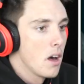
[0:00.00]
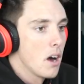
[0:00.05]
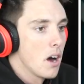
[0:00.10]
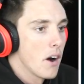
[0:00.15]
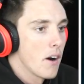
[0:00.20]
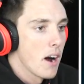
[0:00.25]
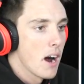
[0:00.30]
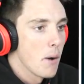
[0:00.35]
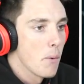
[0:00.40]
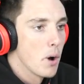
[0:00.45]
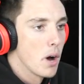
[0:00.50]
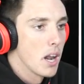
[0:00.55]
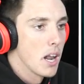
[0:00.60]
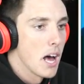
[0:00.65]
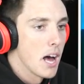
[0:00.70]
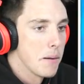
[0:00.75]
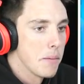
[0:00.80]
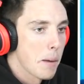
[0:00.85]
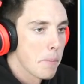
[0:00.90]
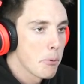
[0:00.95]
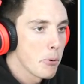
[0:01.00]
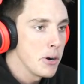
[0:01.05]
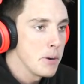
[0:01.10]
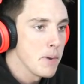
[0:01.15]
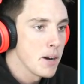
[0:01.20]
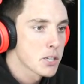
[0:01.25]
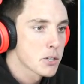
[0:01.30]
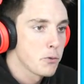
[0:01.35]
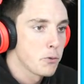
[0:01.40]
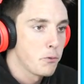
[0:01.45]
All right, well, um, I'm pretty
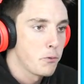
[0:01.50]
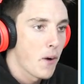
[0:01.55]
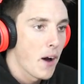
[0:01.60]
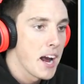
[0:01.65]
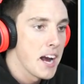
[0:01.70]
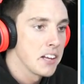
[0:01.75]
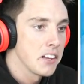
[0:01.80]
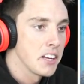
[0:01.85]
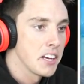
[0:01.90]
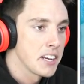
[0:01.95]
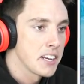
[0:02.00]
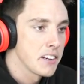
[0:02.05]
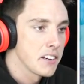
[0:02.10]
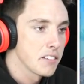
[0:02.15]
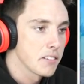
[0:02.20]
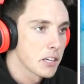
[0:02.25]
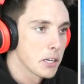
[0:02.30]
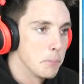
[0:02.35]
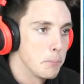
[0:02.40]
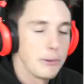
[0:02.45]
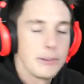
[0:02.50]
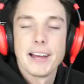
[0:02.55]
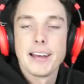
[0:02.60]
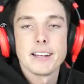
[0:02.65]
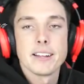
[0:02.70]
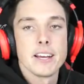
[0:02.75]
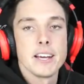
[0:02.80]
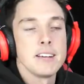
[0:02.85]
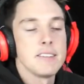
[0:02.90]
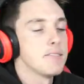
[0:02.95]
much failing
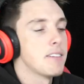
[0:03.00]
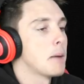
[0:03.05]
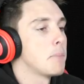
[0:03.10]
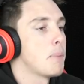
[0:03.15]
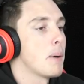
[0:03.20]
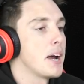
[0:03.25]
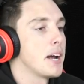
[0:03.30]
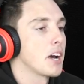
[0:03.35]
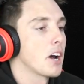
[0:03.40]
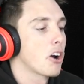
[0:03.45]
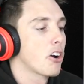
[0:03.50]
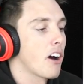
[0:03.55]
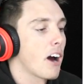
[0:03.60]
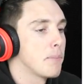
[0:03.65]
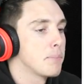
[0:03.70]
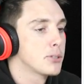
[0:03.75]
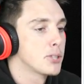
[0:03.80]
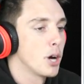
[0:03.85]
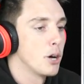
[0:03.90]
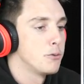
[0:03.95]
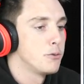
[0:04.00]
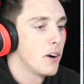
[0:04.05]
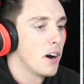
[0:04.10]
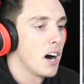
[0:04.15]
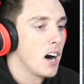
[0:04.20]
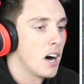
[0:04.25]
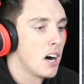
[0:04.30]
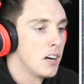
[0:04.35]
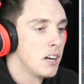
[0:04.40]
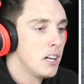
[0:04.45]
completely at being a crab so
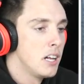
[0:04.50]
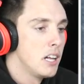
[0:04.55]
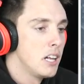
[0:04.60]
far.